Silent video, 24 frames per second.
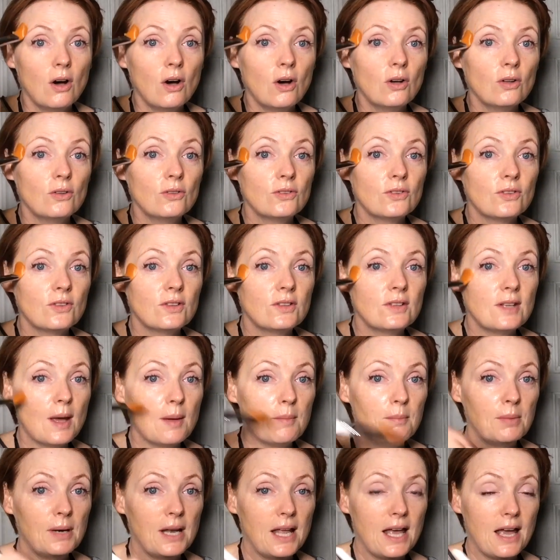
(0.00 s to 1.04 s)
onto the
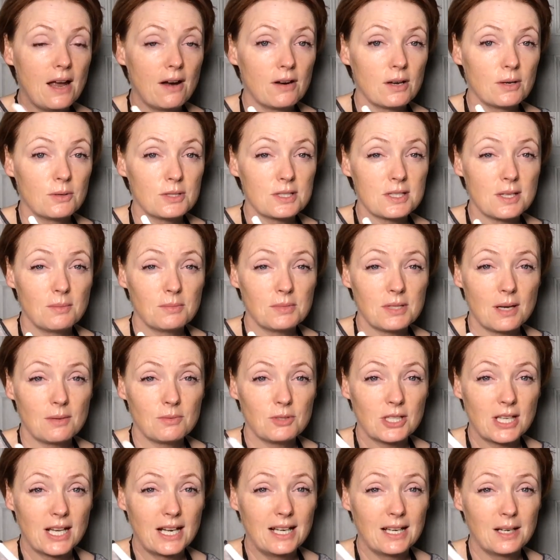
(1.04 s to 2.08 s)
temple area, which sometimes
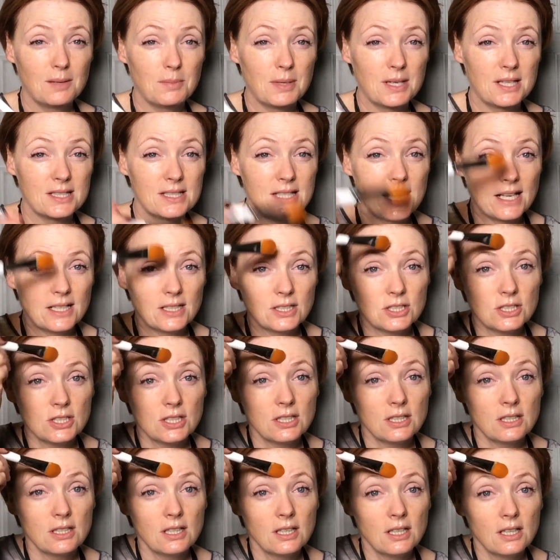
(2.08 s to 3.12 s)
you get a little bit of
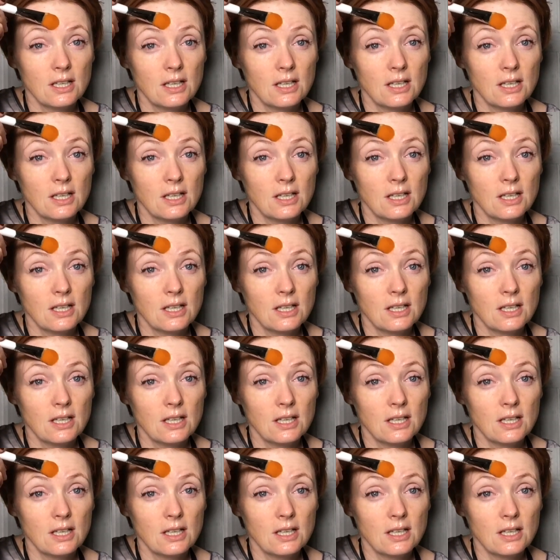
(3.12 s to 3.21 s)
tension.